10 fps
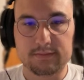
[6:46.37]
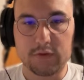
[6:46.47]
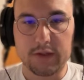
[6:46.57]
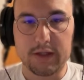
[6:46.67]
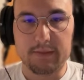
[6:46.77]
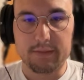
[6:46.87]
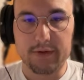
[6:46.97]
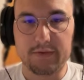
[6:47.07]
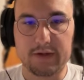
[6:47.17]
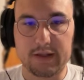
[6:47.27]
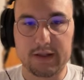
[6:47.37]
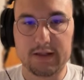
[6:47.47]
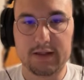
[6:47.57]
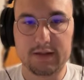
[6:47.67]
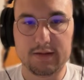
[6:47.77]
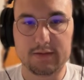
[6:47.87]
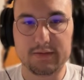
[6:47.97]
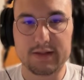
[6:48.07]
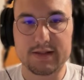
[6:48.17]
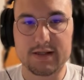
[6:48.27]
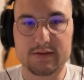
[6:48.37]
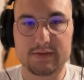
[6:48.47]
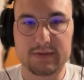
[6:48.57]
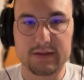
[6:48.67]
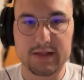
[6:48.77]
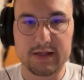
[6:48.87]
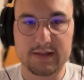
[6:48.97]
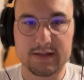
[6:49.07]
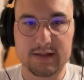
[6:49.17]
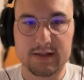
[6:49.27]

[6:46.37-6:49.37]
Okay, perfect. Already sounds really nice.